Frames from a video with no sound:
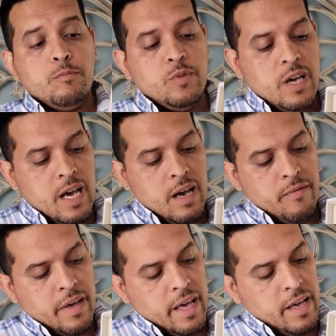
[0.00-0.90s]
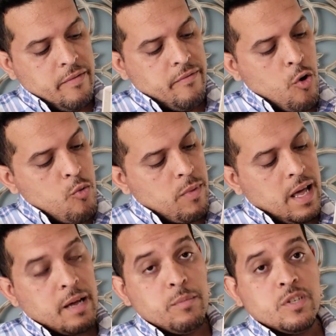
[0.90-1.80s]
You have a
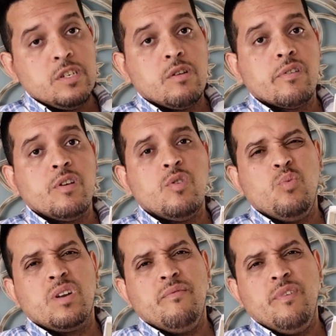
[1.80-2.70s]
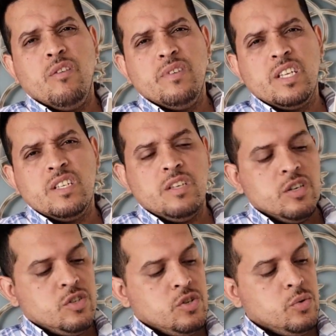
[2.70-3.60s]
foam-like material with a velvety
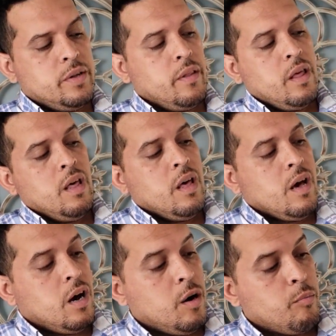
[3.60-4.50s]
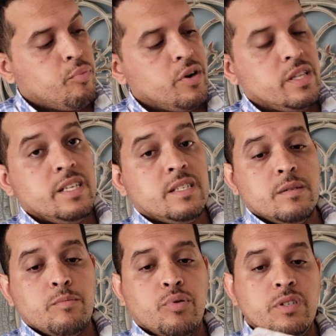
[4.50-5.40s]
touch to it. Pretty
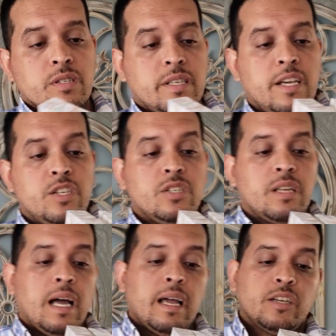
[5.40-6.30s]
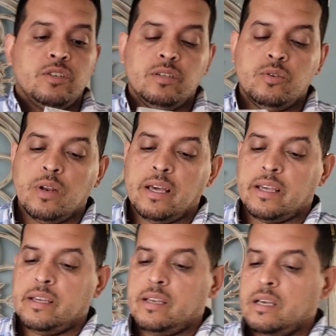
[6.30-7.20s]
decent presentation. I actually do
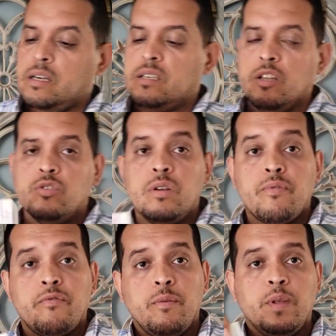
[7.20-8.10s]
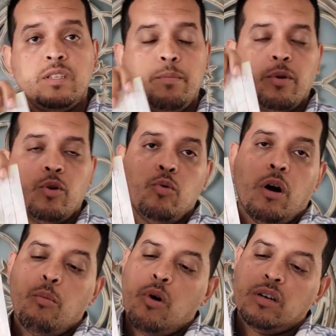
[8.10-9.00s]
like it. It's a little different from the typical
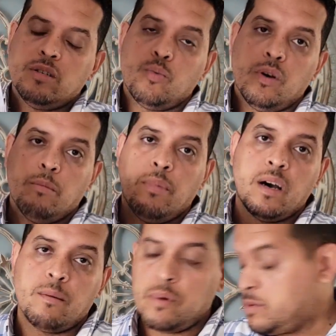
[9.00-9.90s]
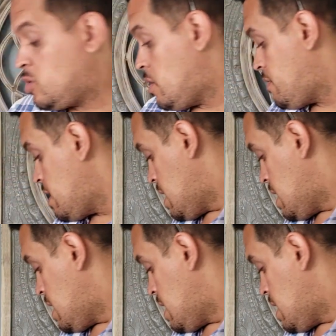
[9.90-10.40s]
Amouages where the bottom comes off,